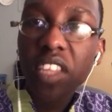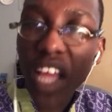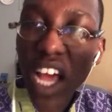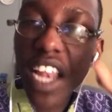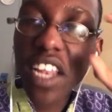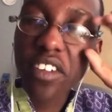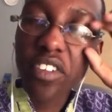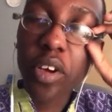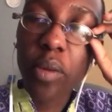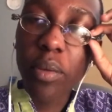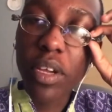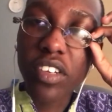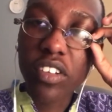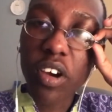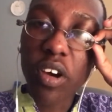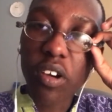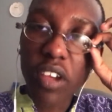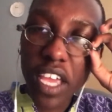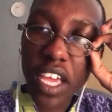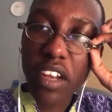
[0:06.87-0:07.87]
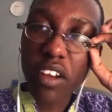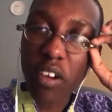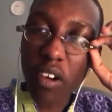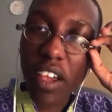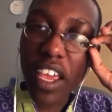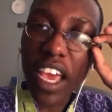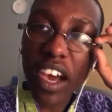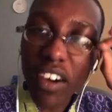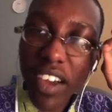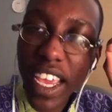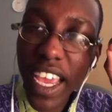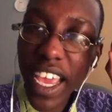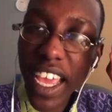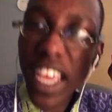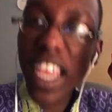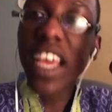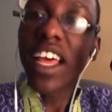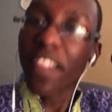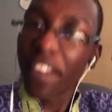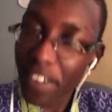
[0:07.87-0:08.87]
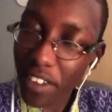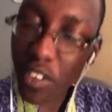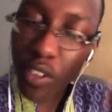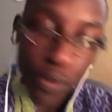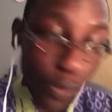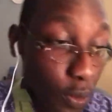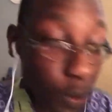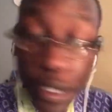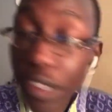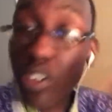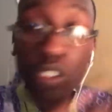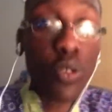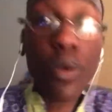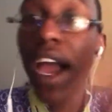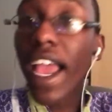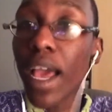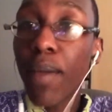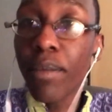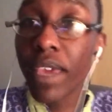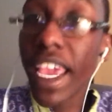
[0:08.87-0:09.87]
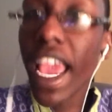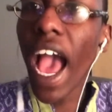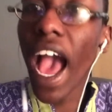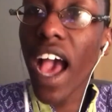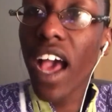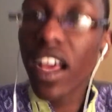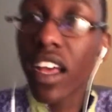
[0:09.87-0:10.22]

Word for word: a little bit okay doke, okay? This is which is why I'm here.